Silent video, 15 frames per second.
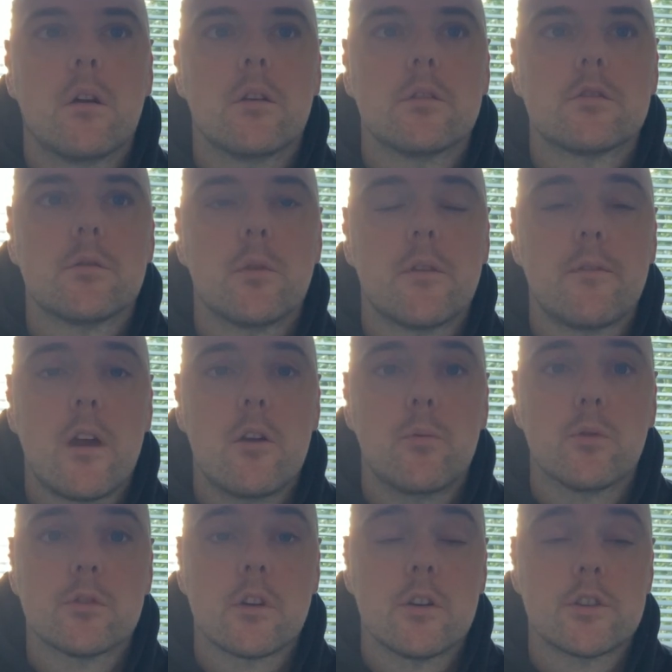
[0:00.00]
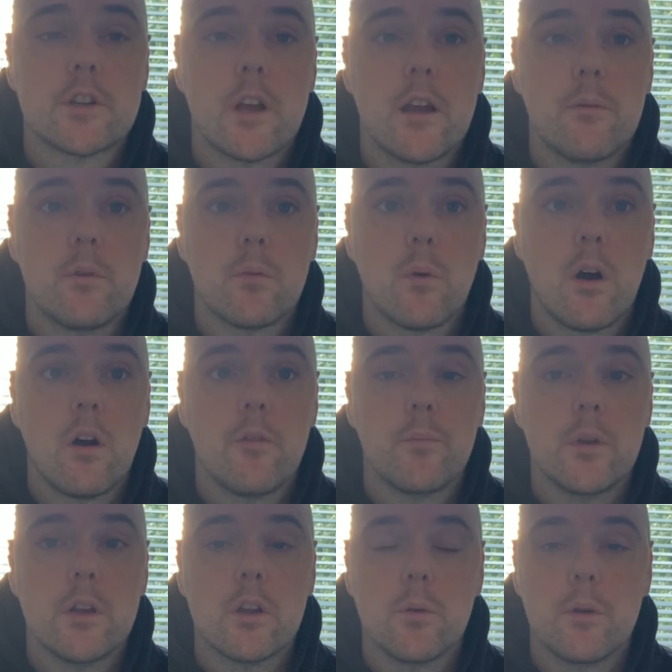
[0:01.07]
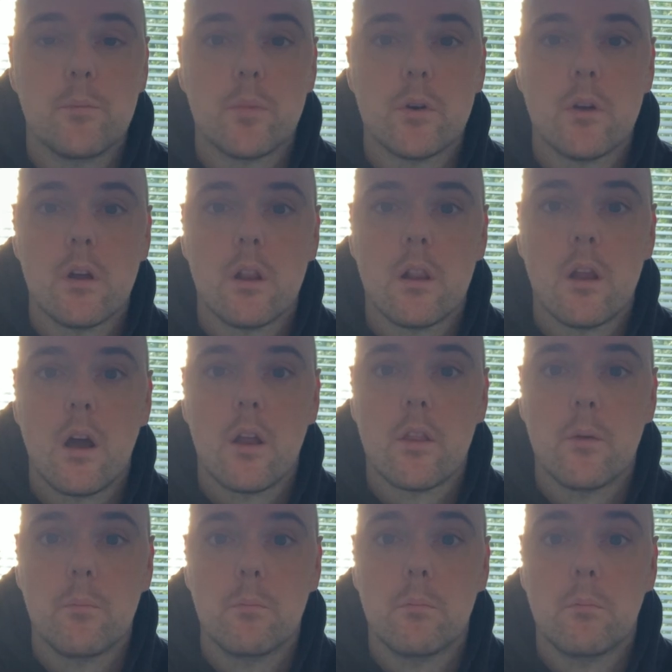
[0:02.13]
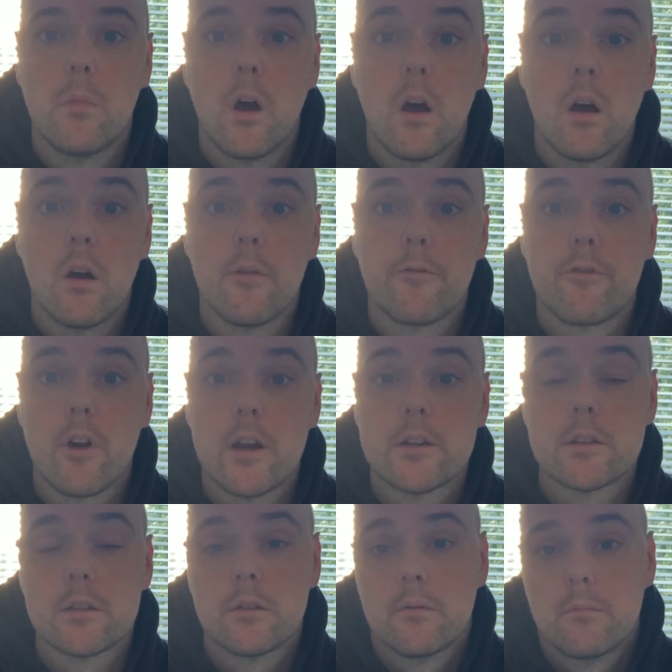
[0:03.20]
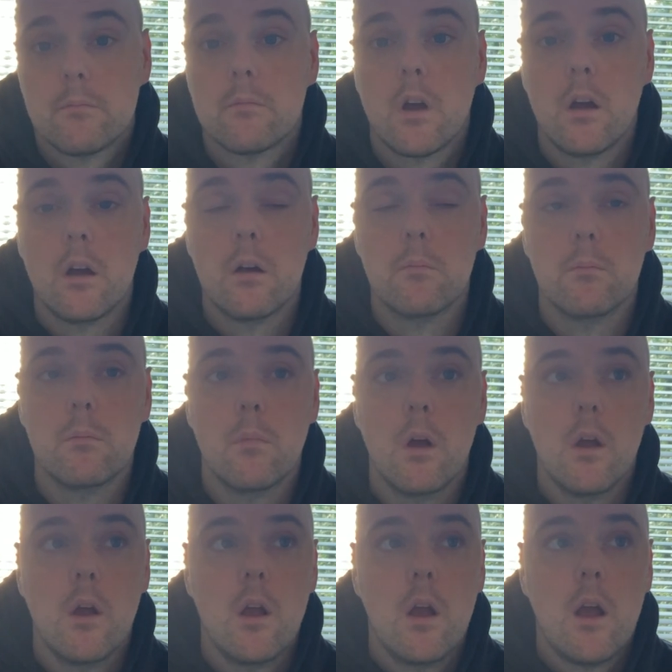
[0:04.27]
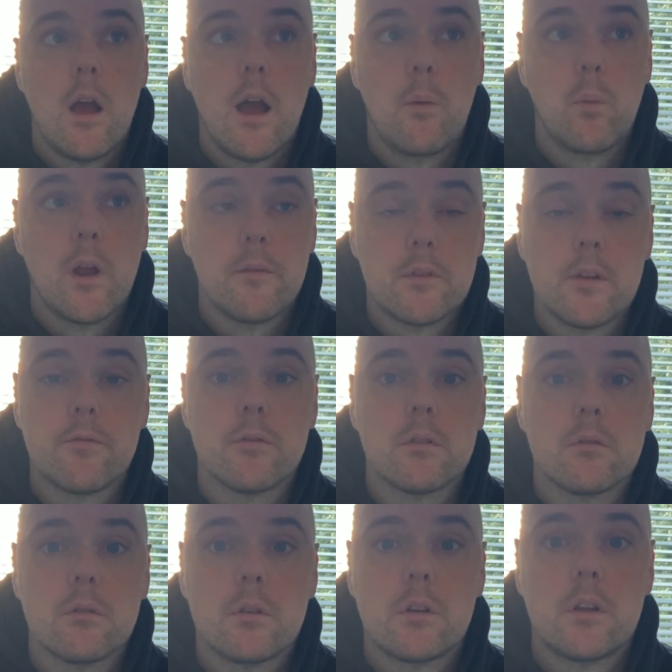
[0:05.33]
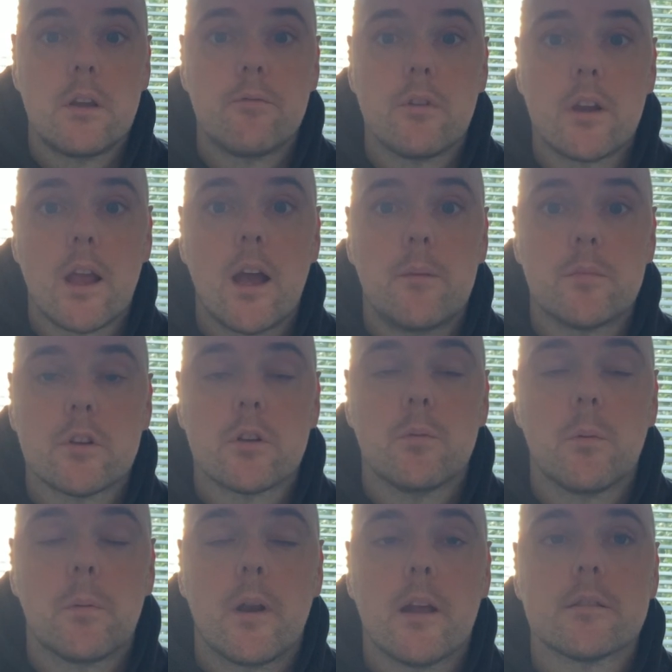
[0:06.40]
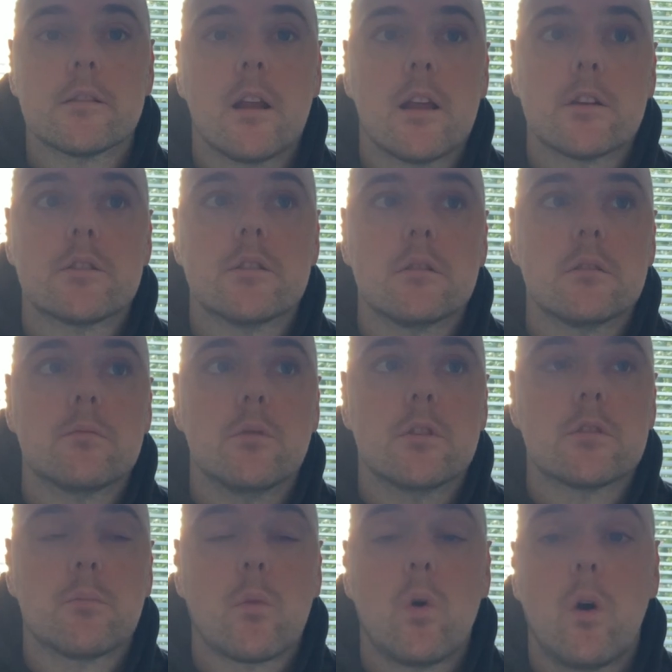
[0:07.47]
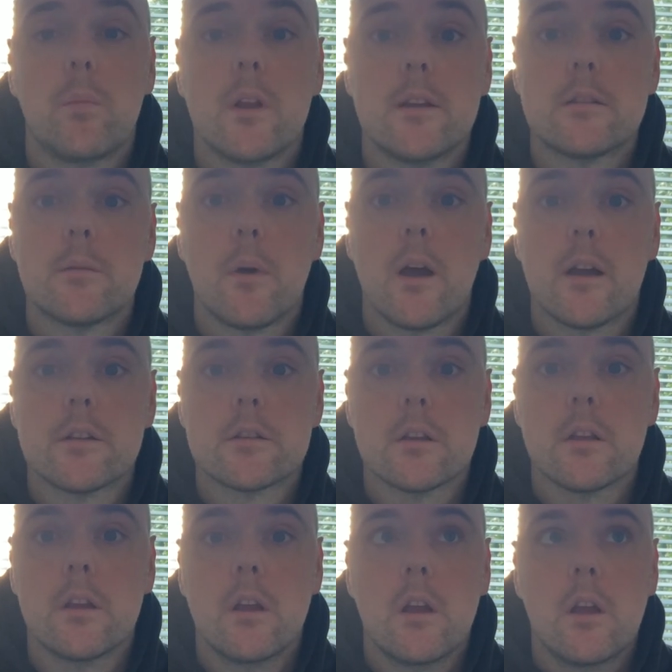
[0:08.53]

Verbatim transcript: some of the variables i'll share with what i've been doing but a lot of them are fresh um, and we have different different games that come up on our selections which i'm quite pleased about actually